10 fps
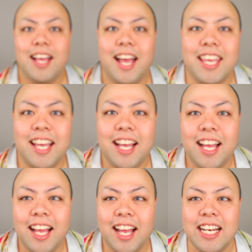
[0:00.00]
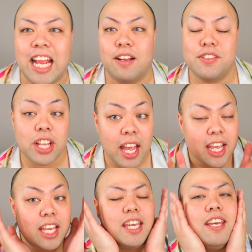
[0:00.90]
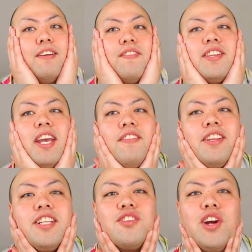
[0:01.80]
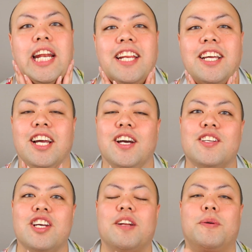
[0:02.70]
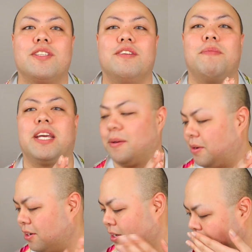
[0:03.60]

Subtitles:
Hey, now shaved, everything's ready to go, trying to put some makeup on.